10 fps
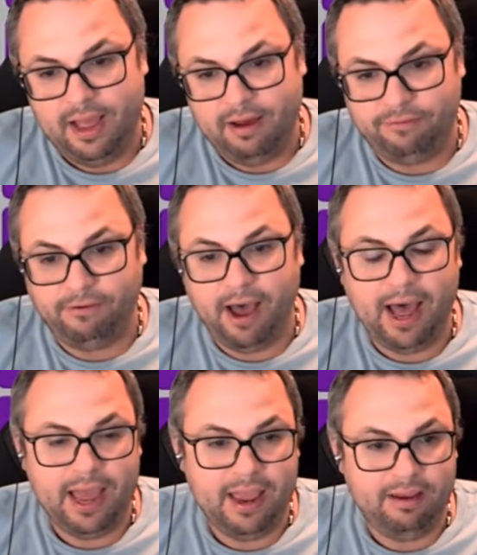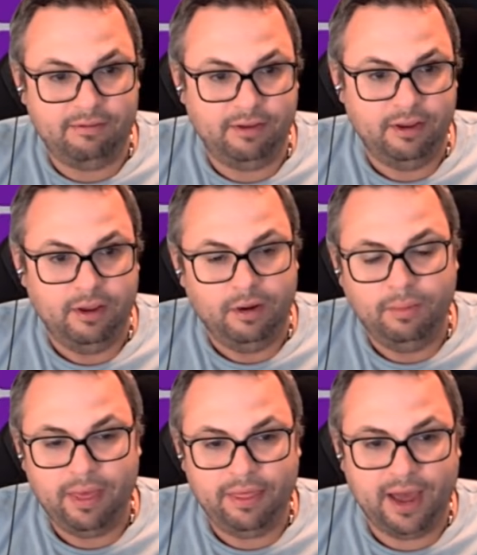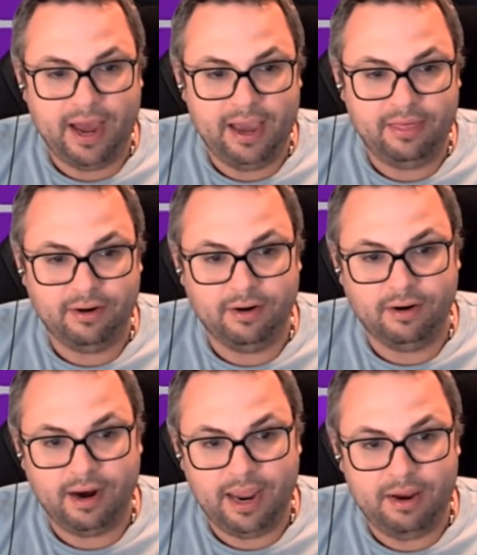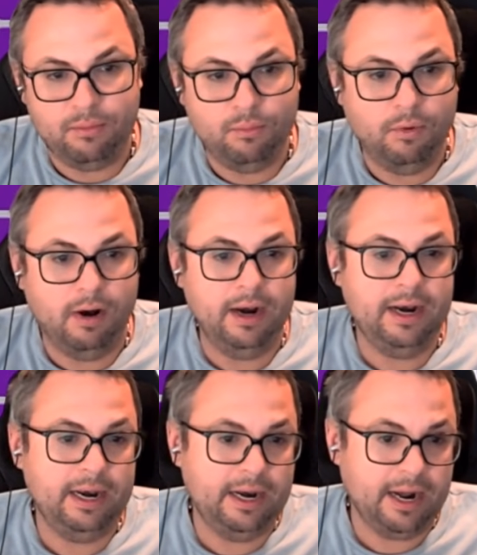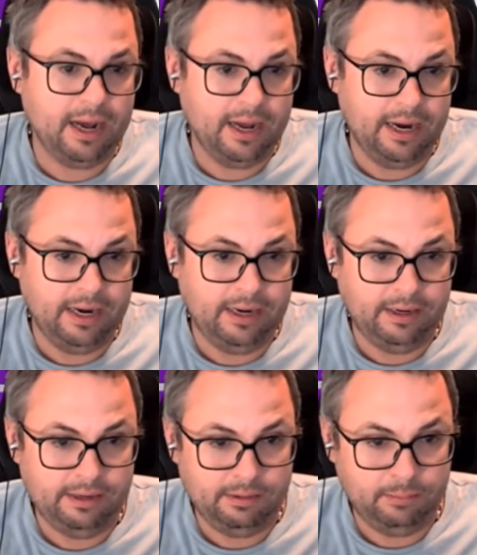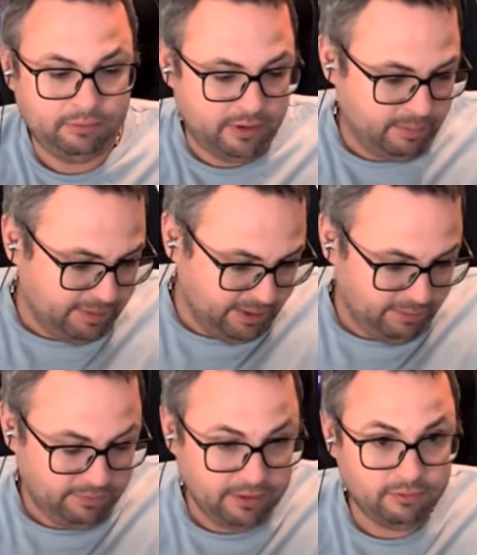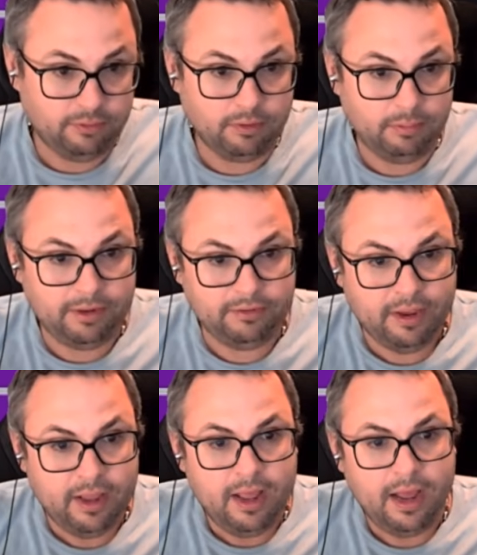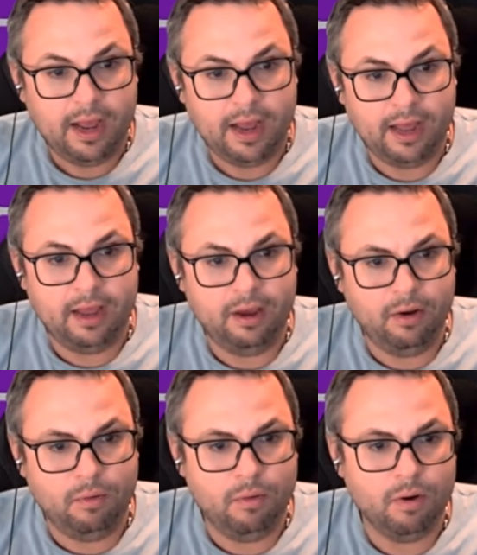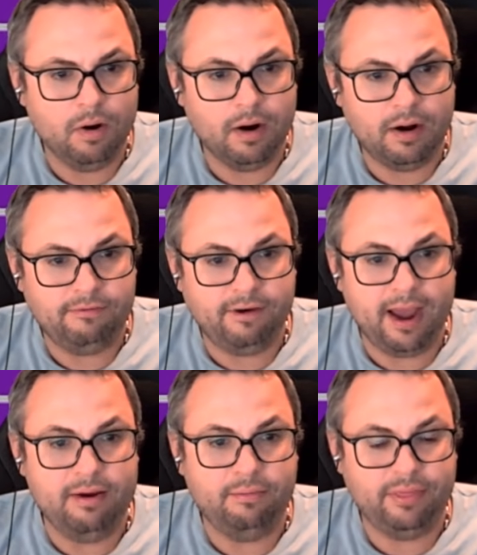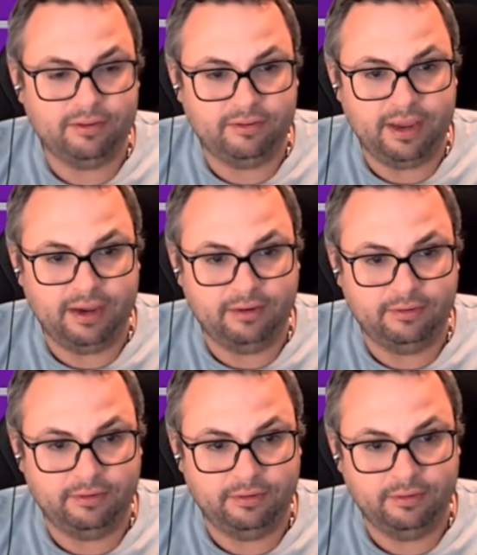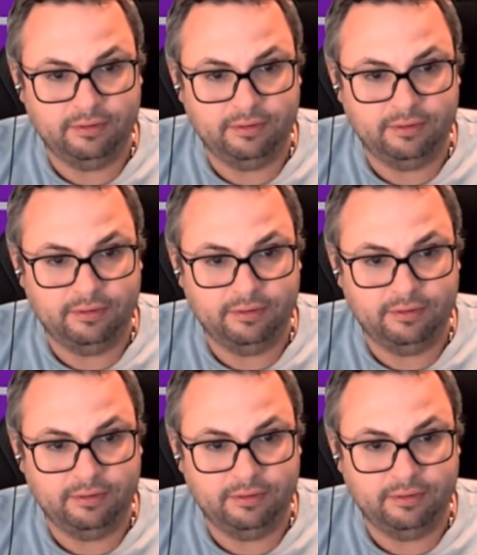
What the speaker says: a 5 with either a 1 and a 9. Sorry, my finger's in the wrong place. Or a 5 with a 6.